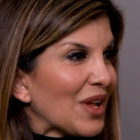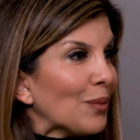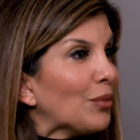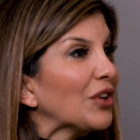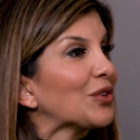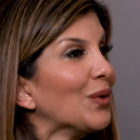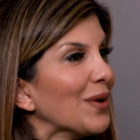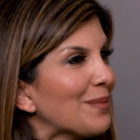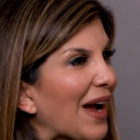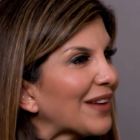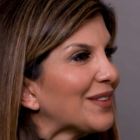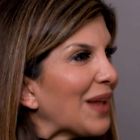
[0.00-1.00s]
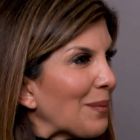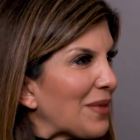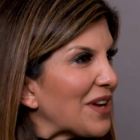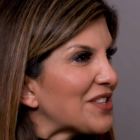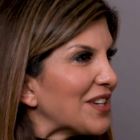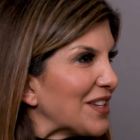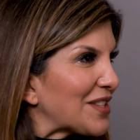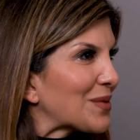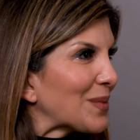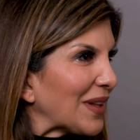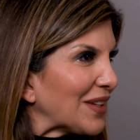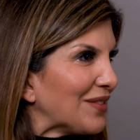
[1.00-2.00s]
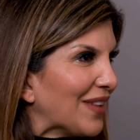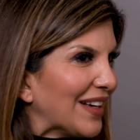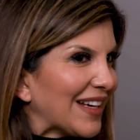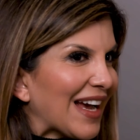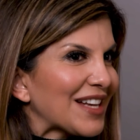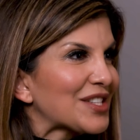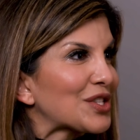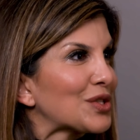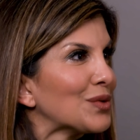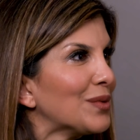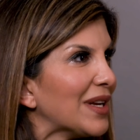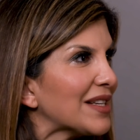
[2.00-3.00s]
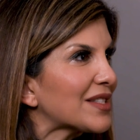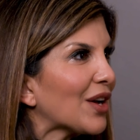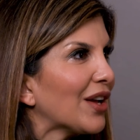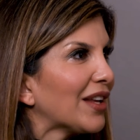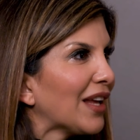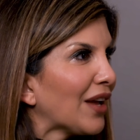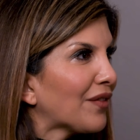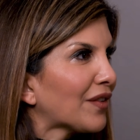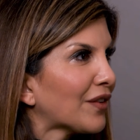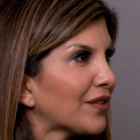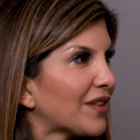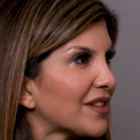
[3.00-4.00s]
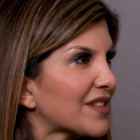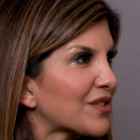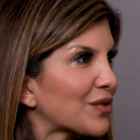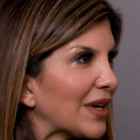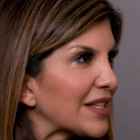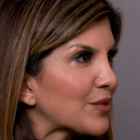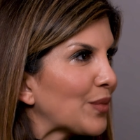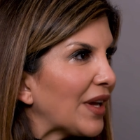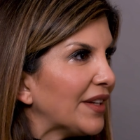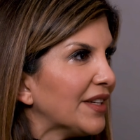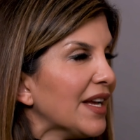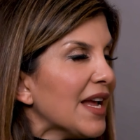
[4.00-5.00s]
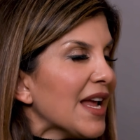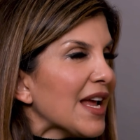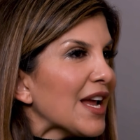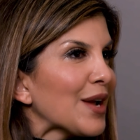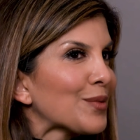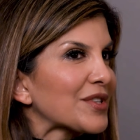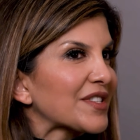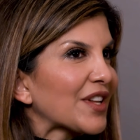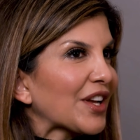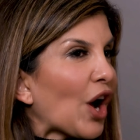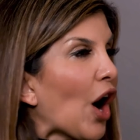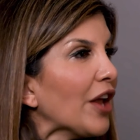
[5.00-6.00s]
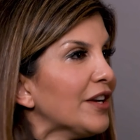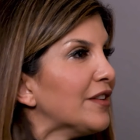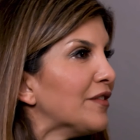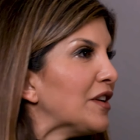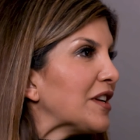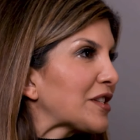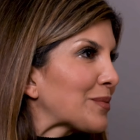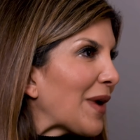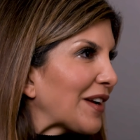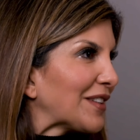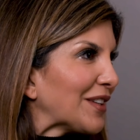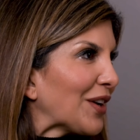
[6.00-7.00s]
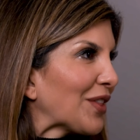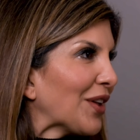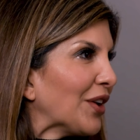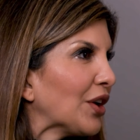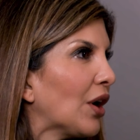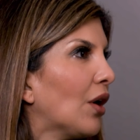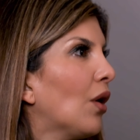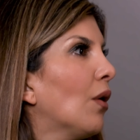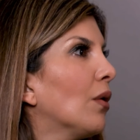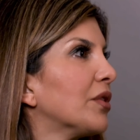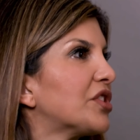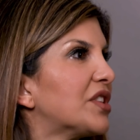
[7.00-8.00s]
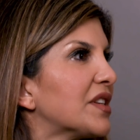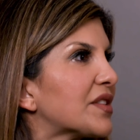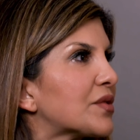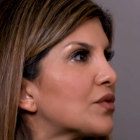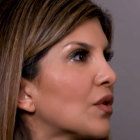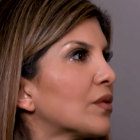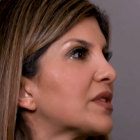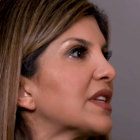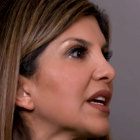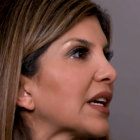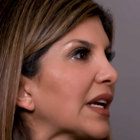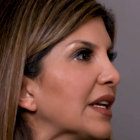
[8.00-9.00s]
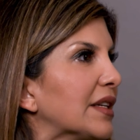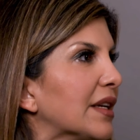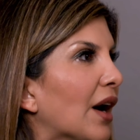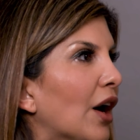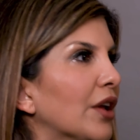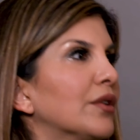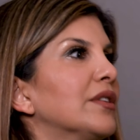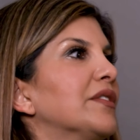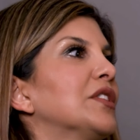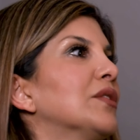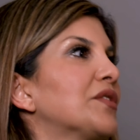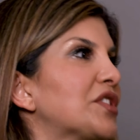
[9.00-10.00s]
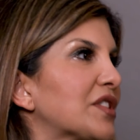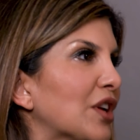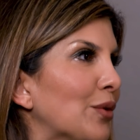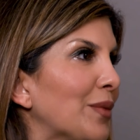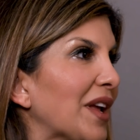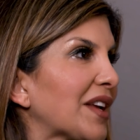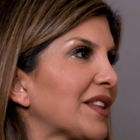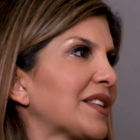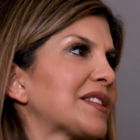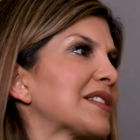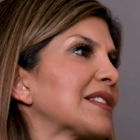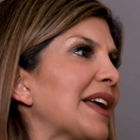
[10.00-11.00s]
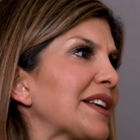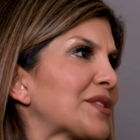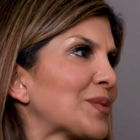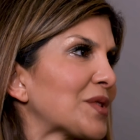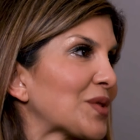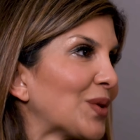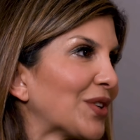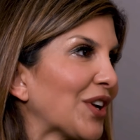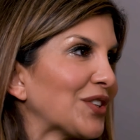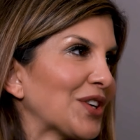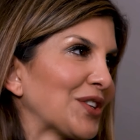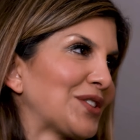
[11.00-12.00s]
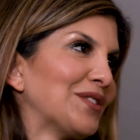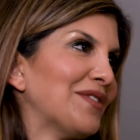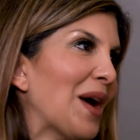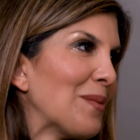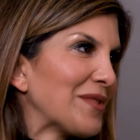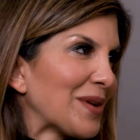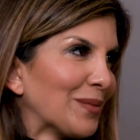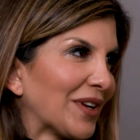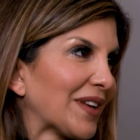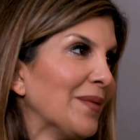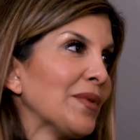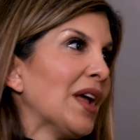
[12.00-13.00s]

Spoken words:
But going back to that patient, it's really funny. As soon as I gave her this transplant, it was like, I didn't even expect it. I thought, oh, she's so sick, and I don't even know if she's going to make it. This is last resort. I talked to the family. I'm like,